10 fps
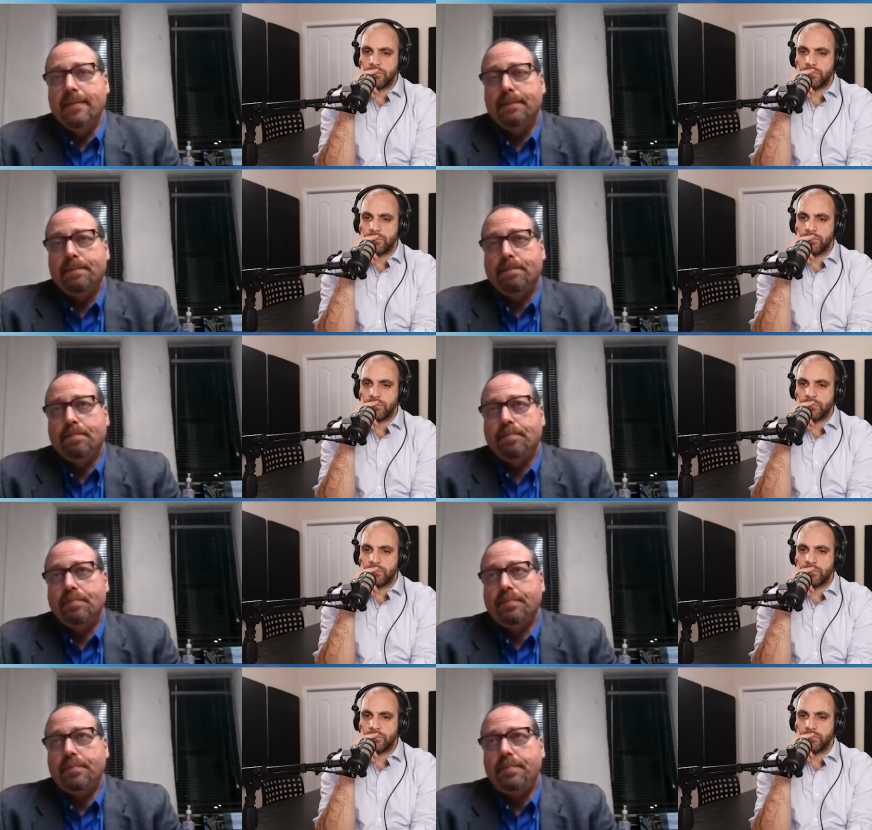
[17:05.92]

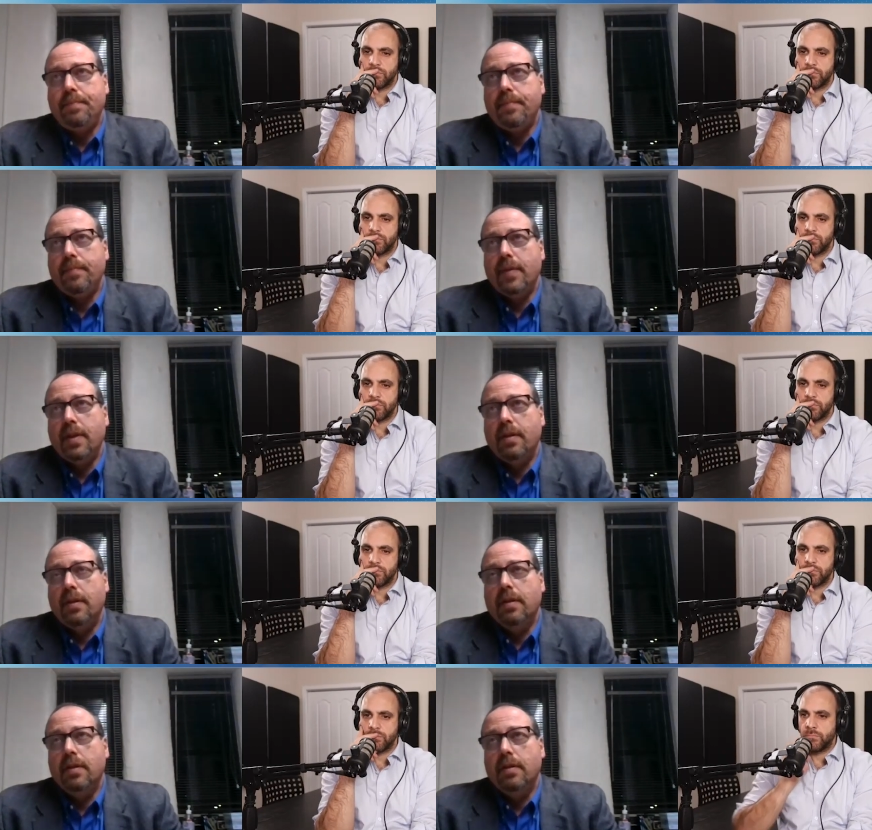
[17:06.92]

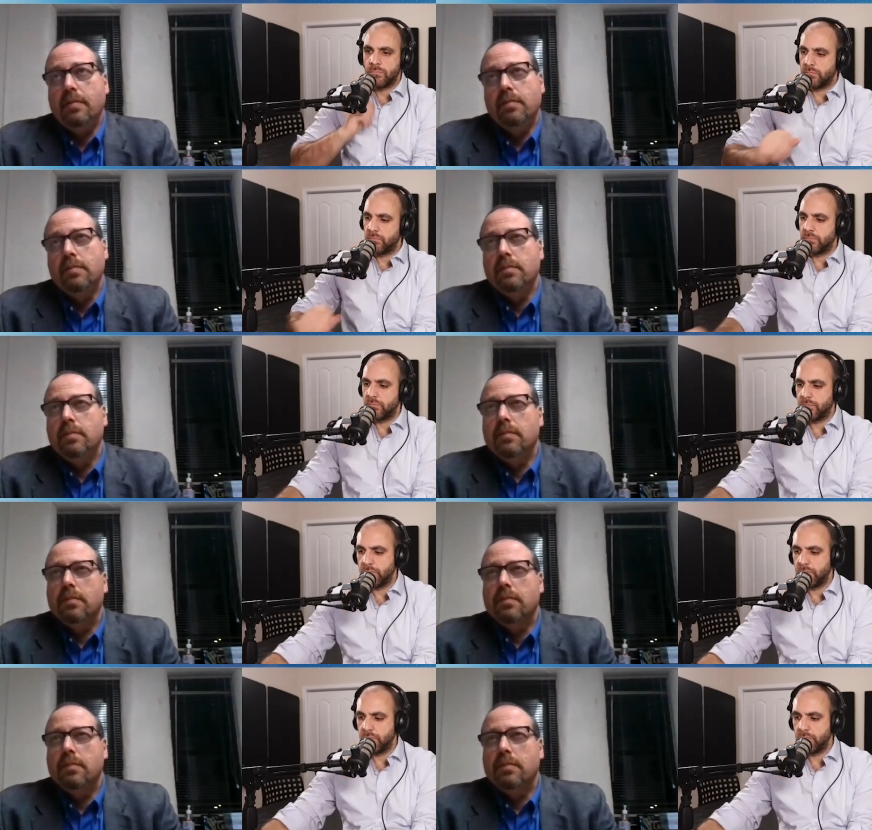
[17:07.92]
(no one is talking)